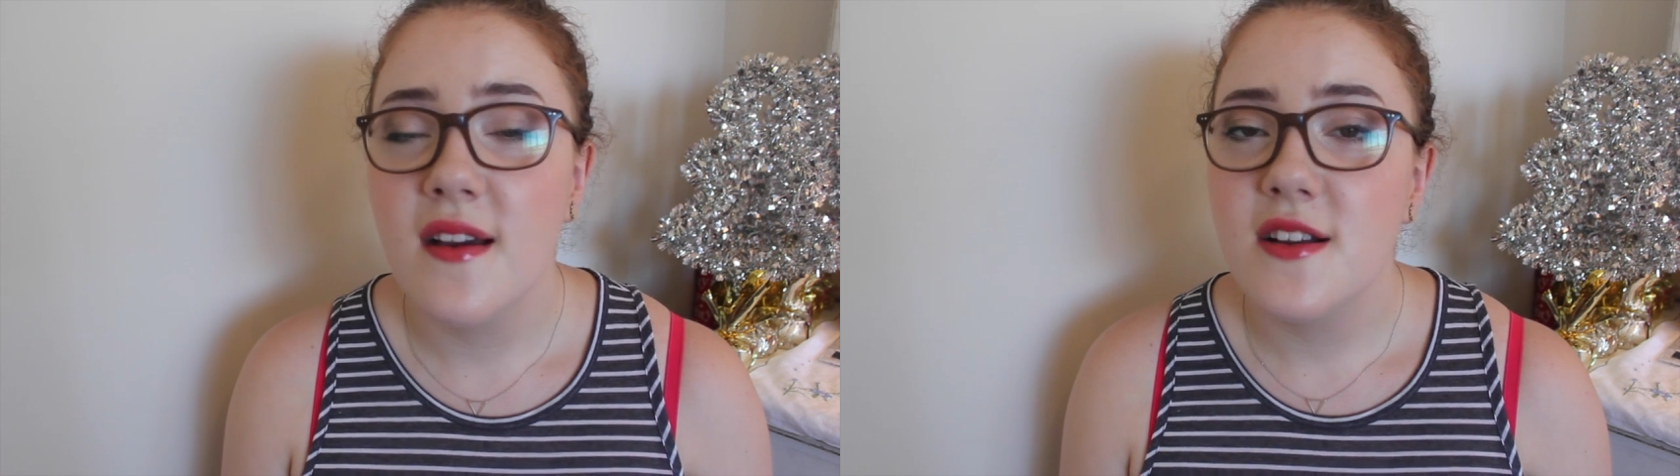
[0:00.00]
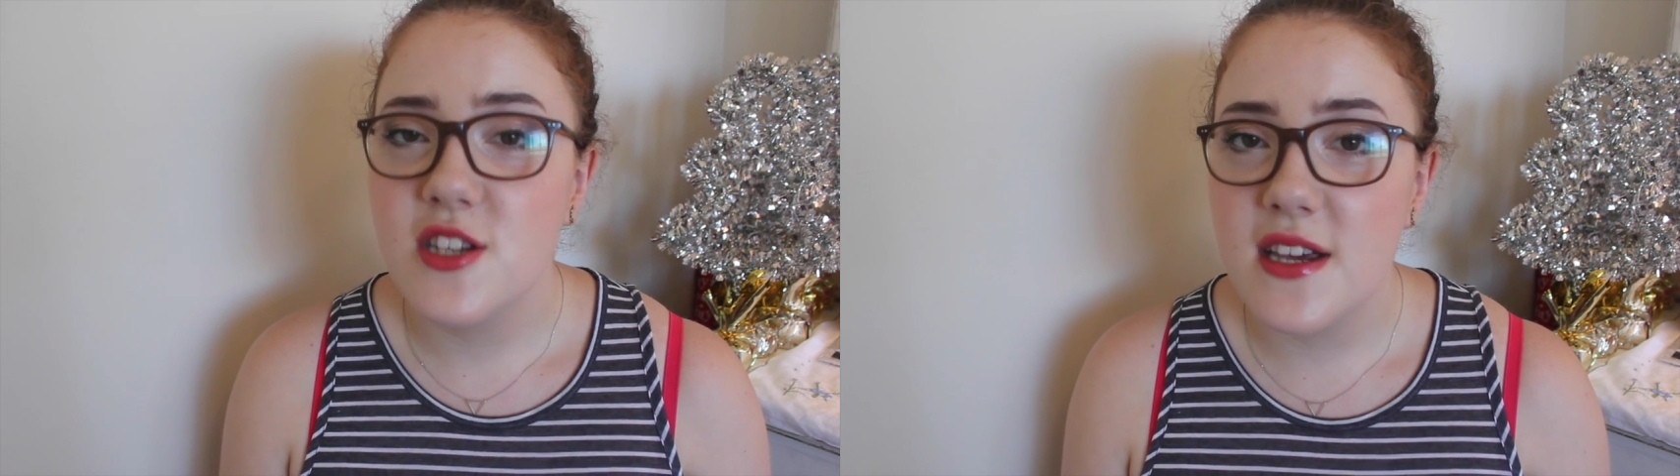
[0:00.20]

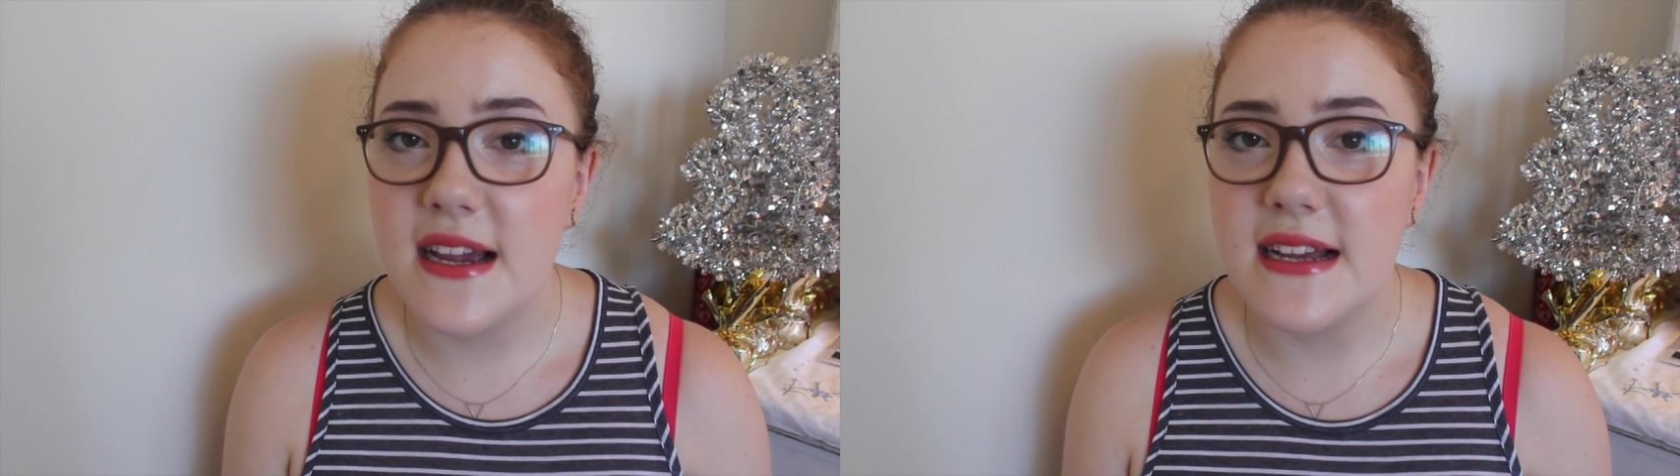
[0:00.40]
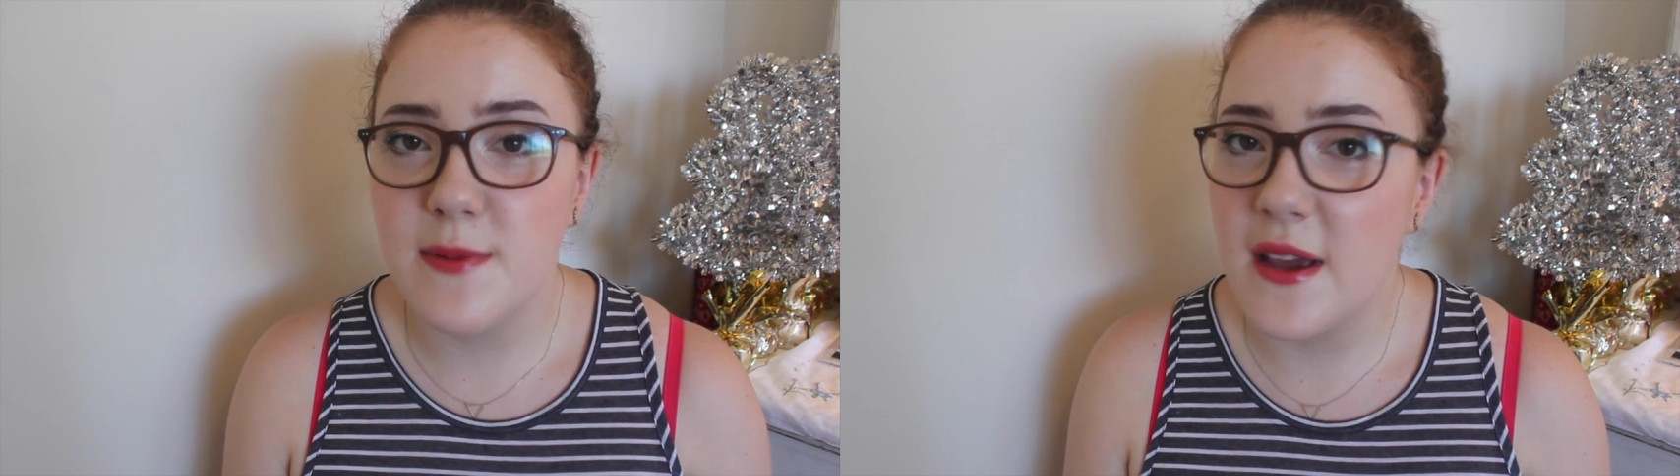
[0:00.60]
She
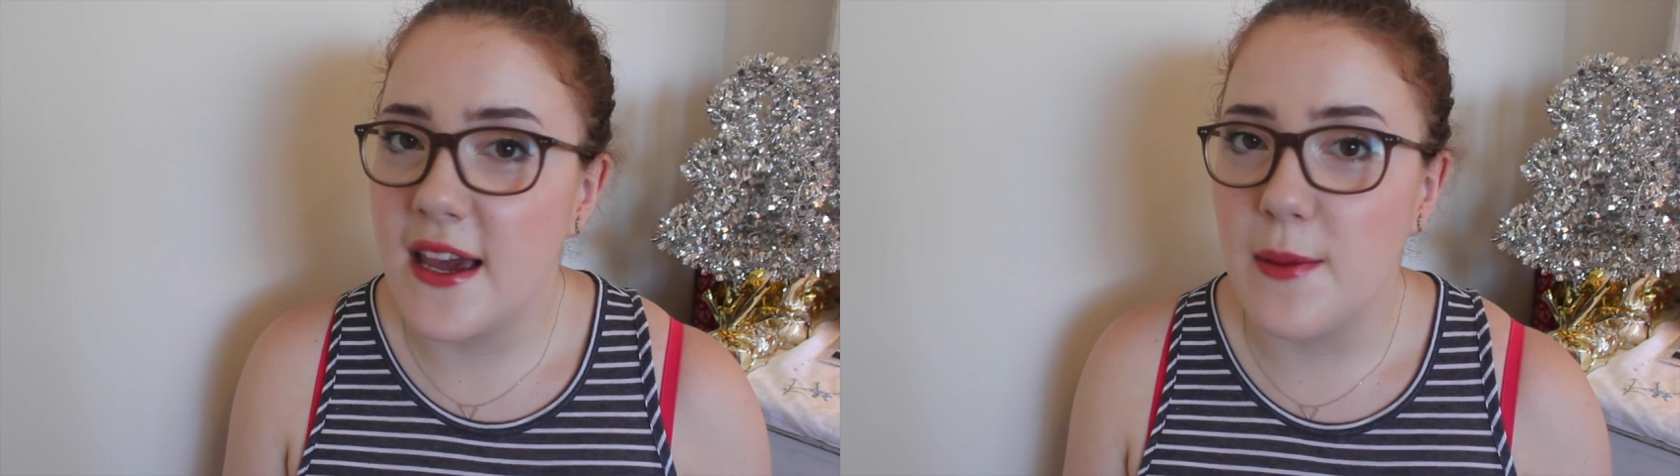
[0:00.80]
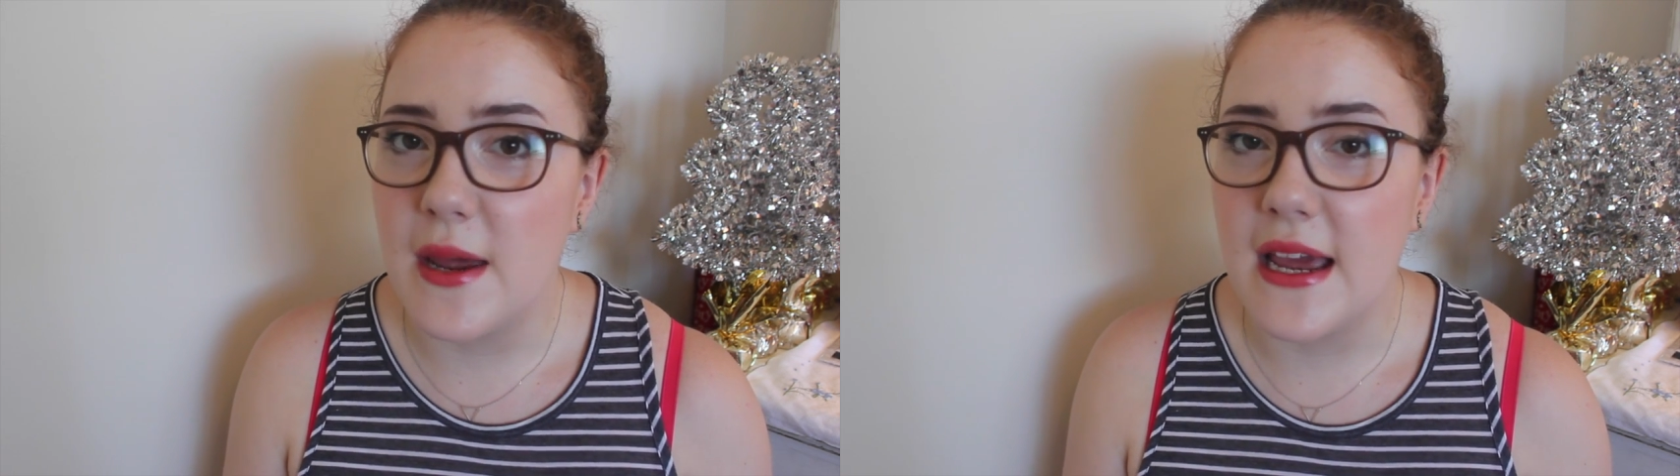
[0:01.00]
has been
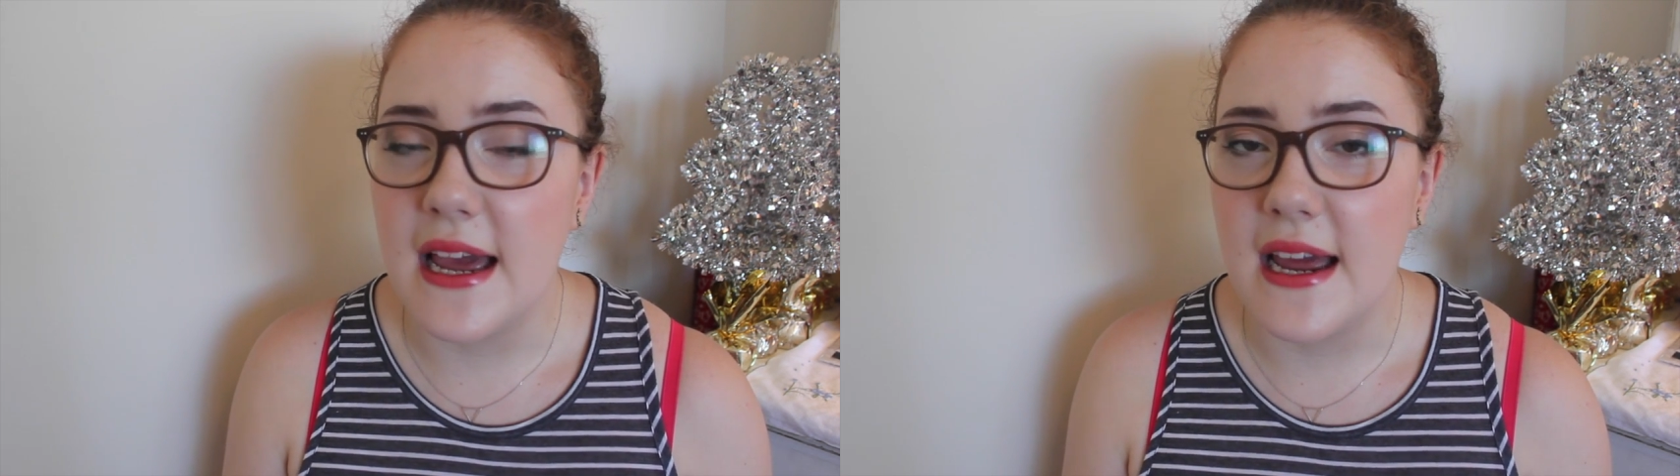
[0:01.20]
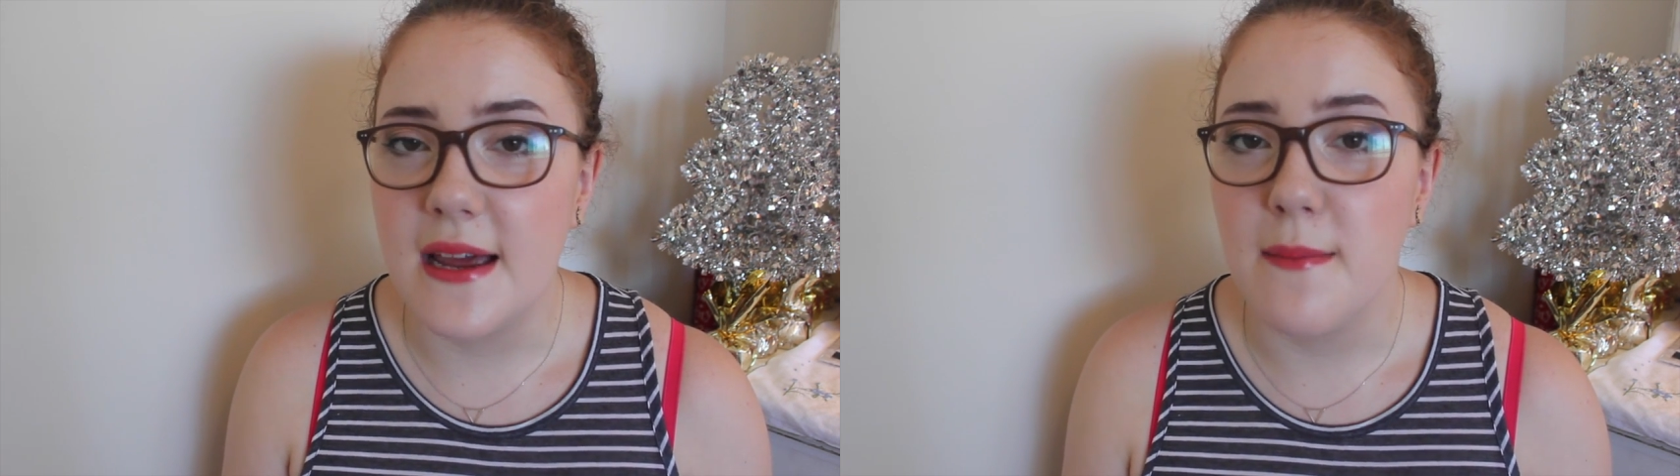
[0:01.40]
keeping
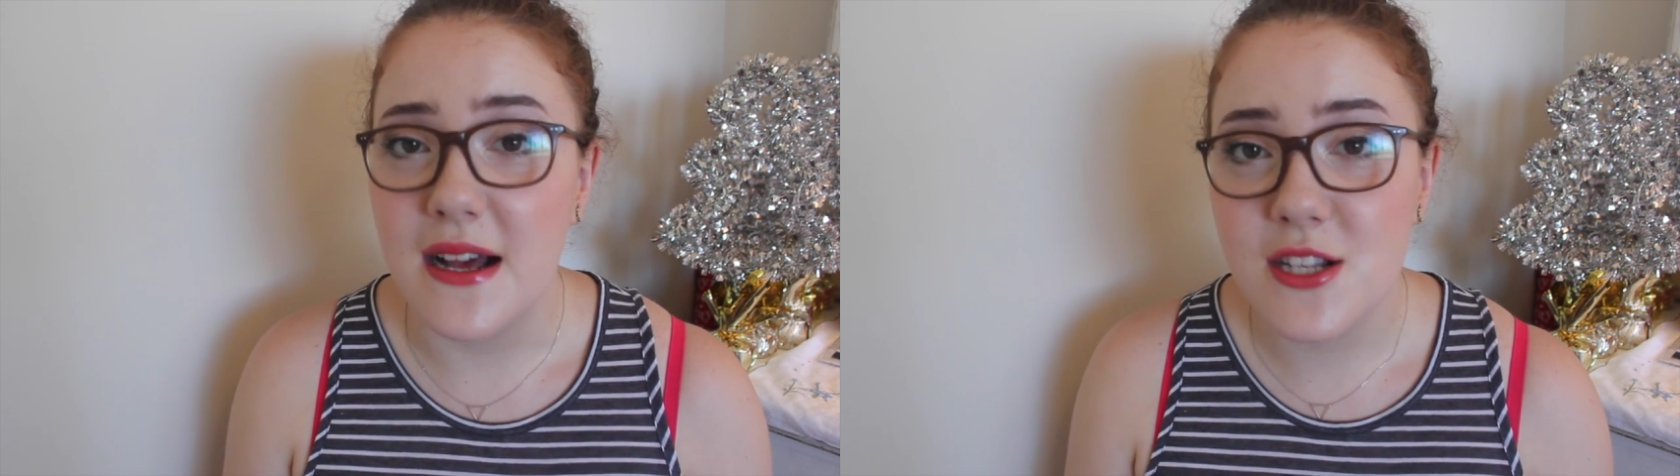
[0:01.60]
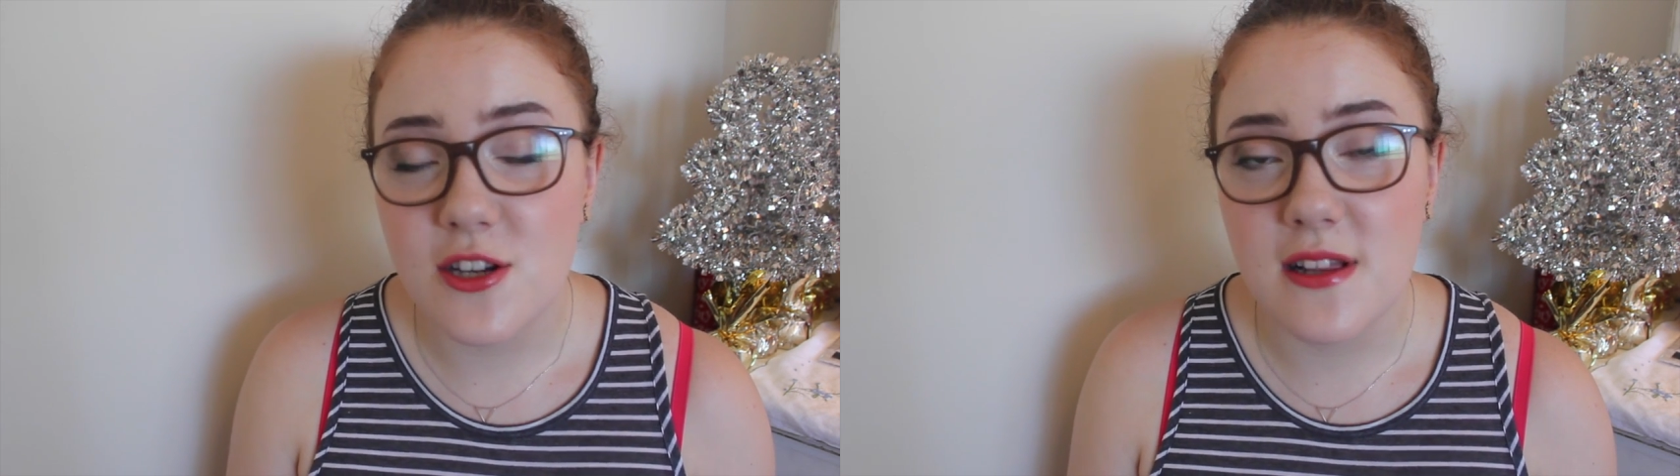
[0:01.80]
a
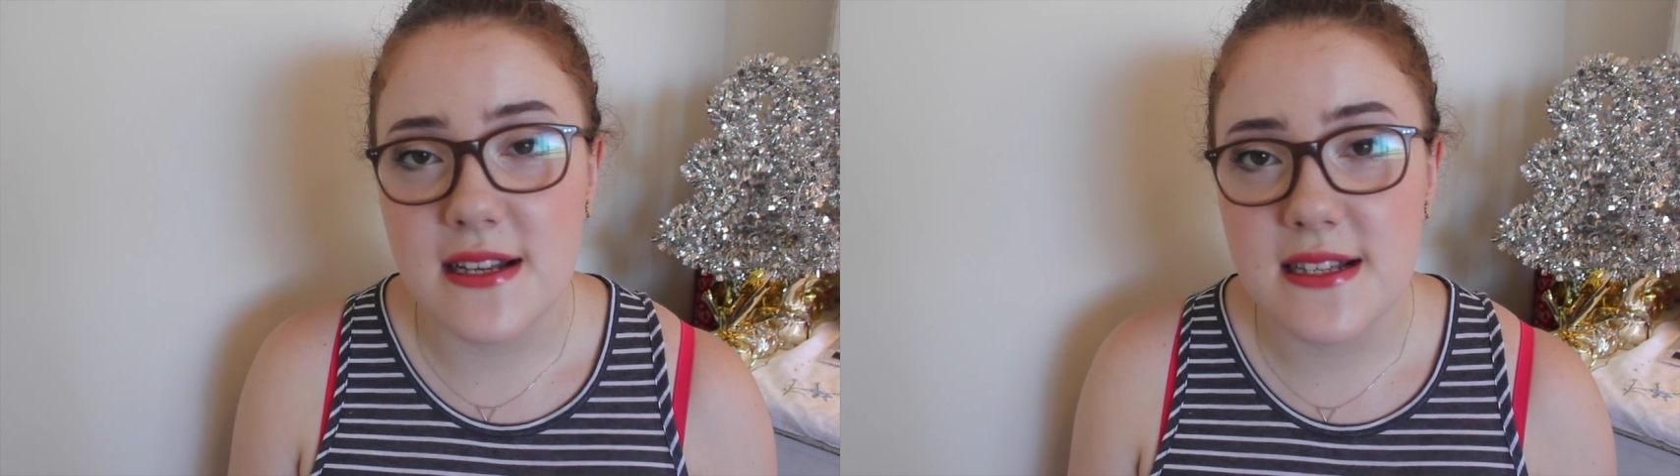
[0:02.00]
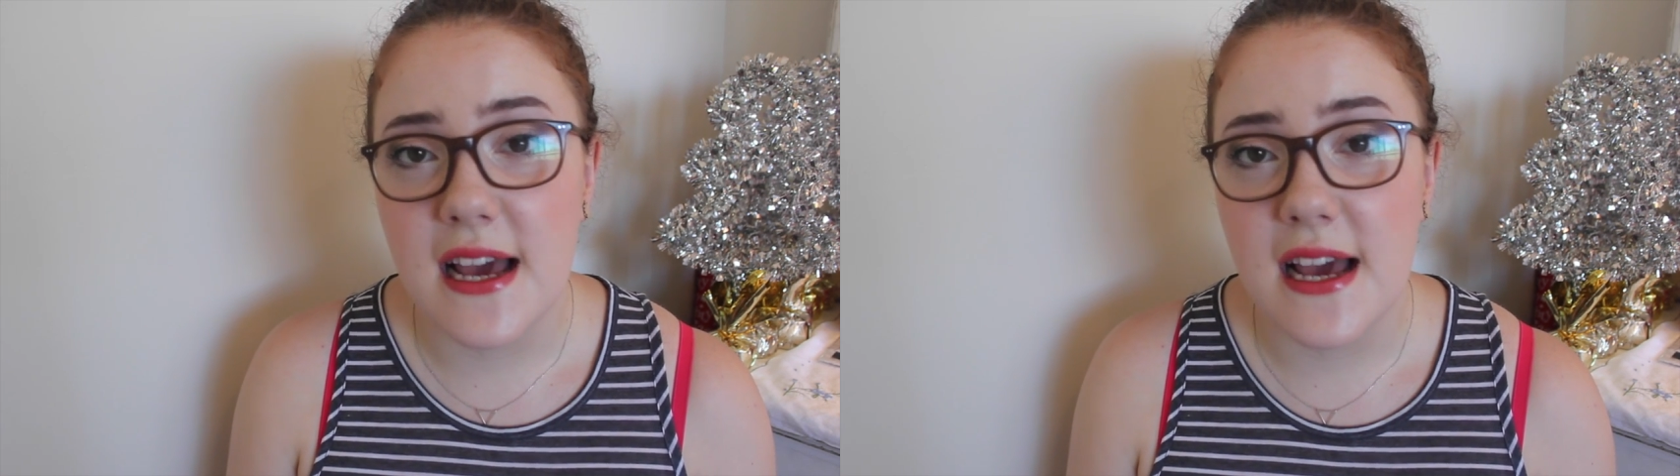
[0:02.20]
master list